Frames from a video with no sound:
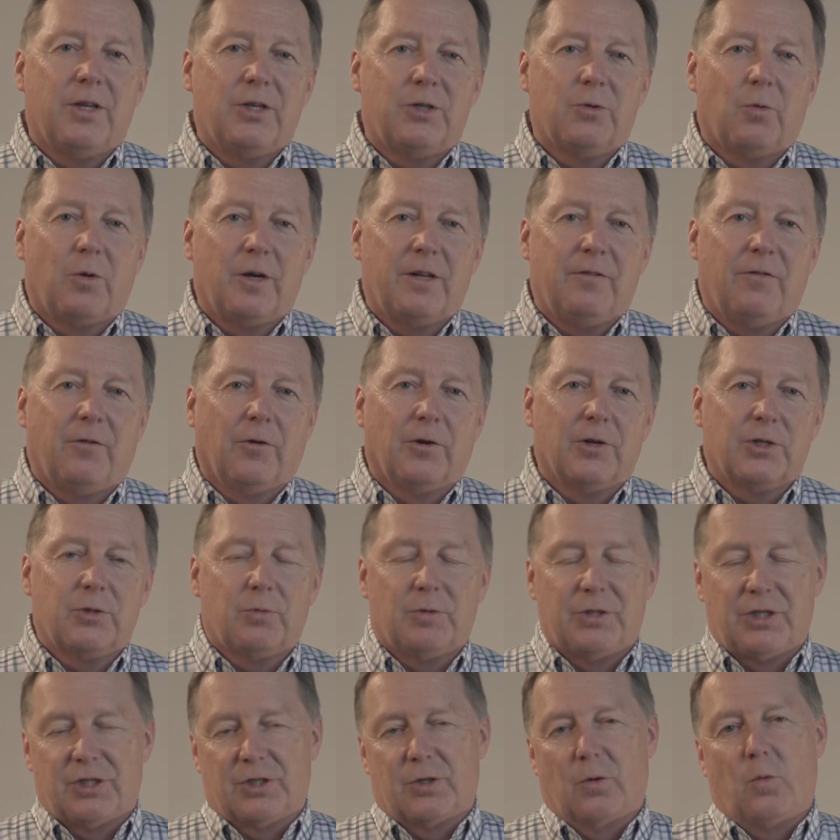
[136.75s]
the 21st,
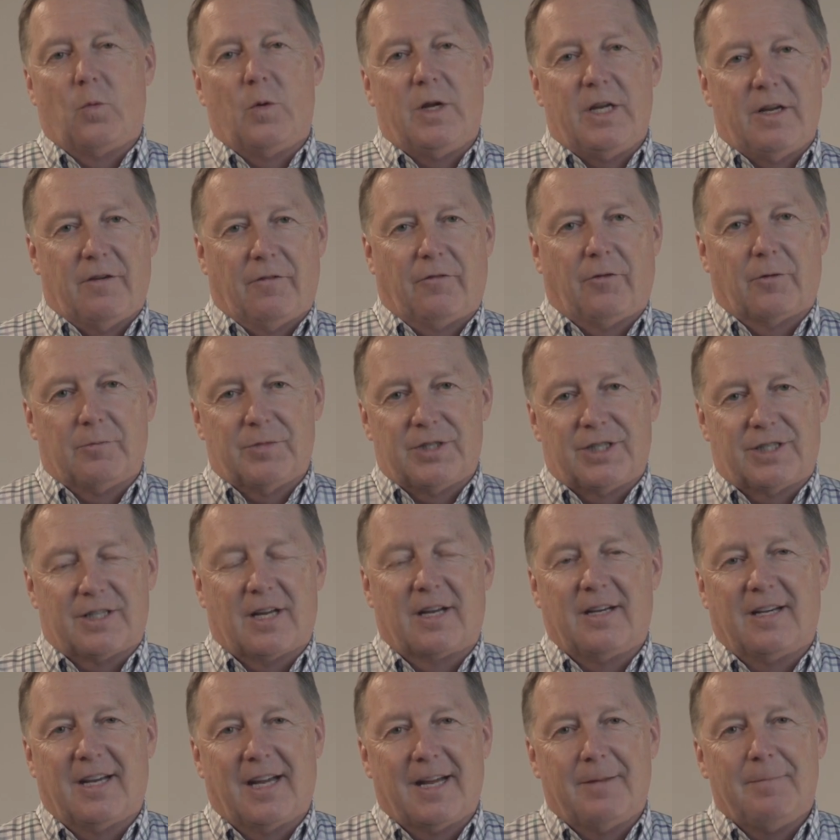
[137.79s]
which is a week from
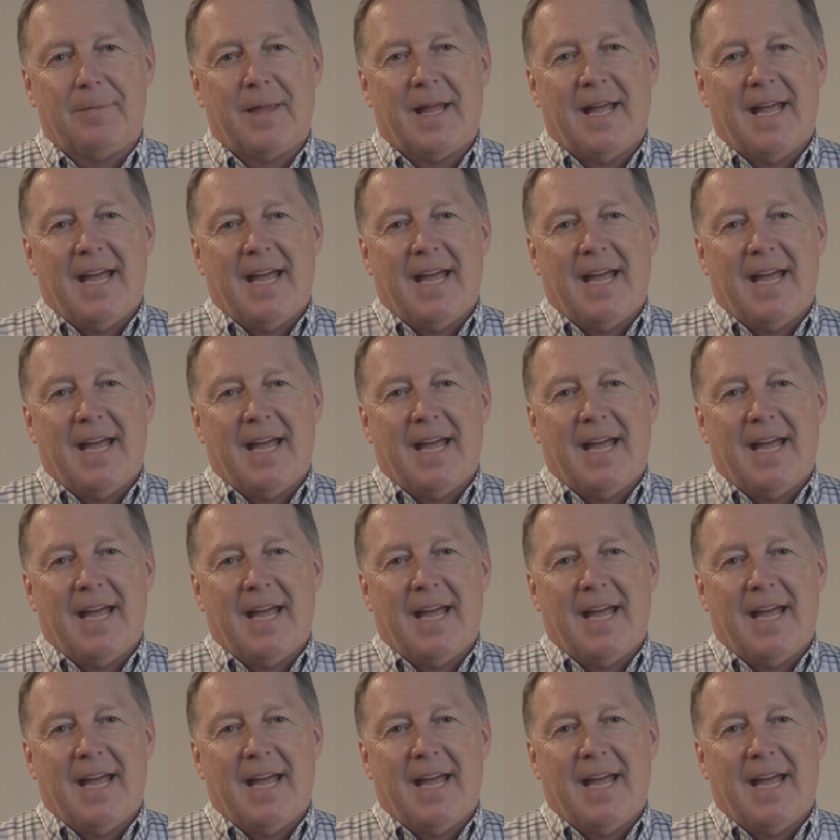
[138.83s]
Sunday.